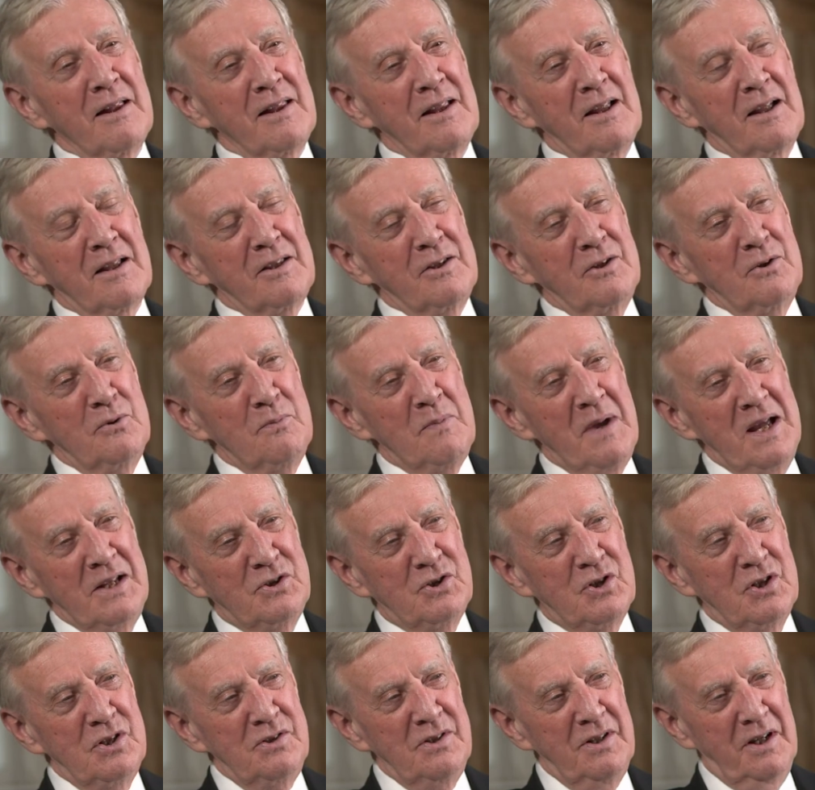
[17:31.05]
you
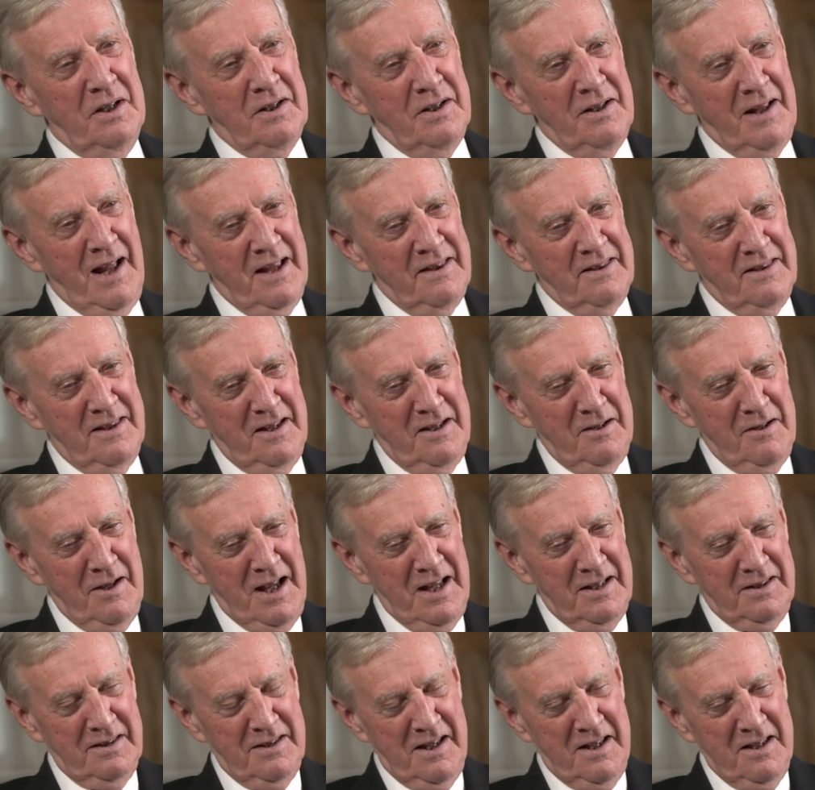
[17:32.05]
mentioned at
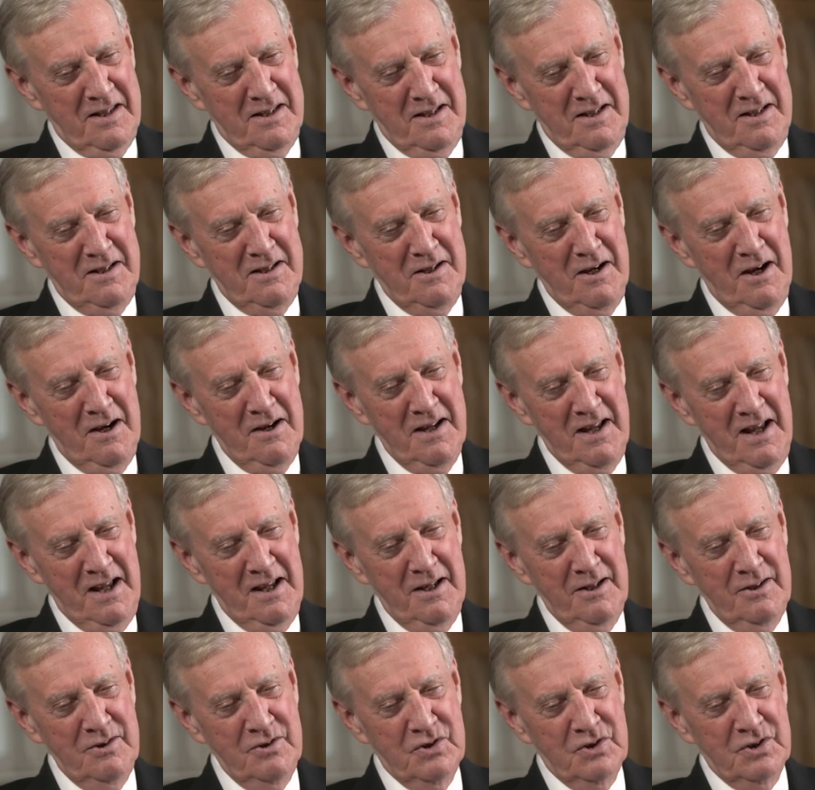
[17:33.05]
the young
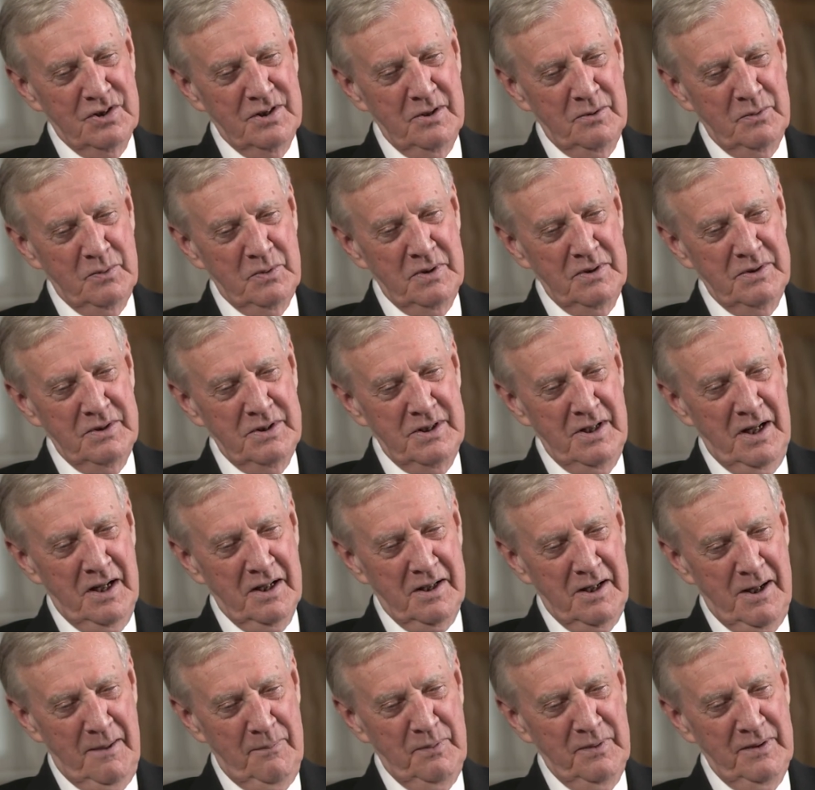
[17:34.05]
age there were a
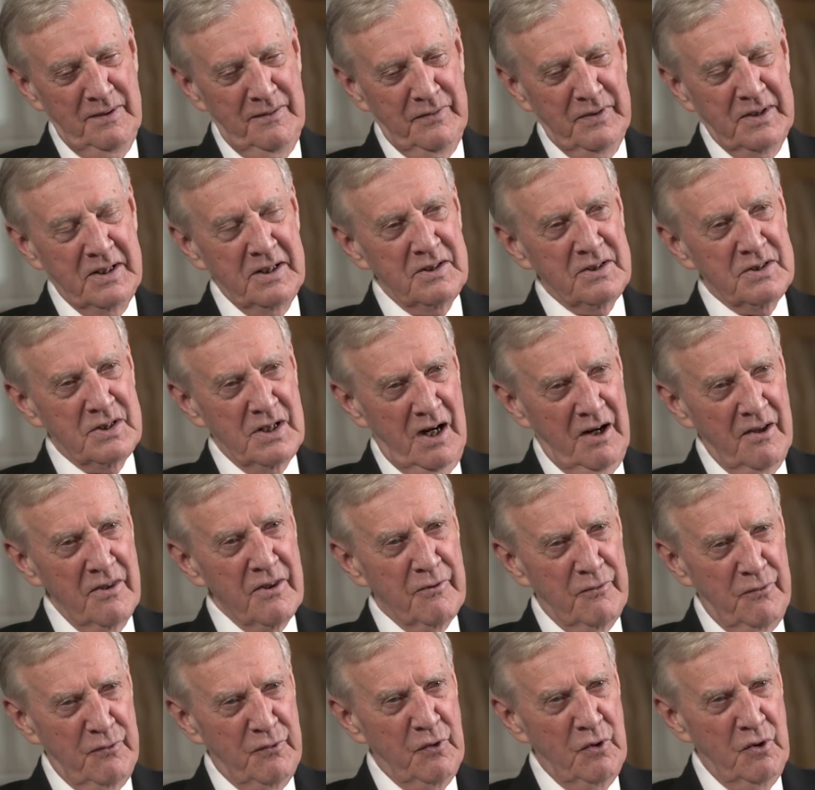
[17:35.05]
couple of kids. Are
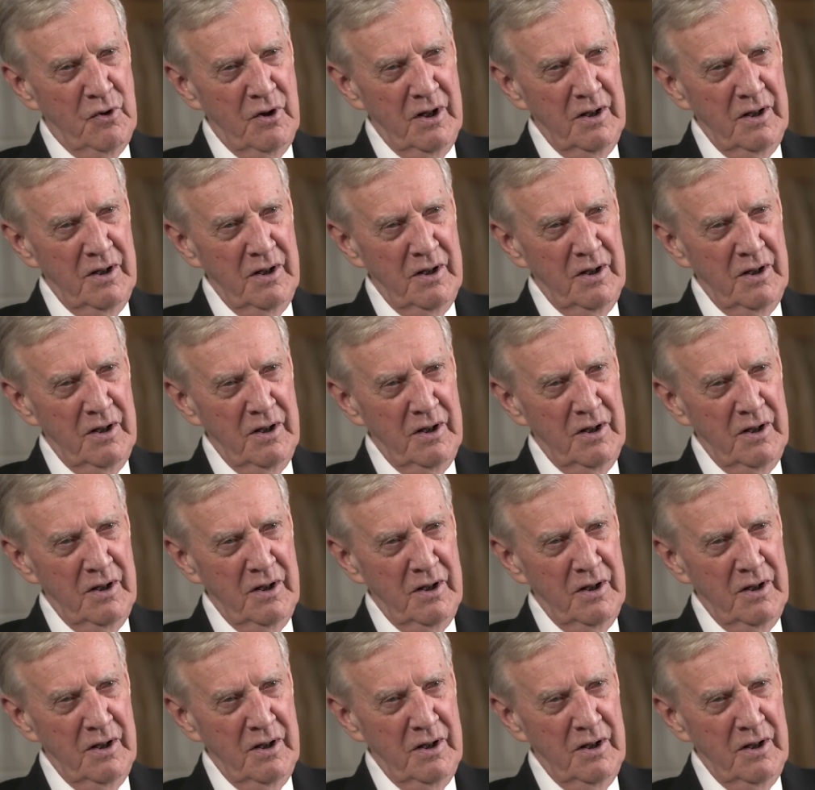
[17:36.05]
there 4?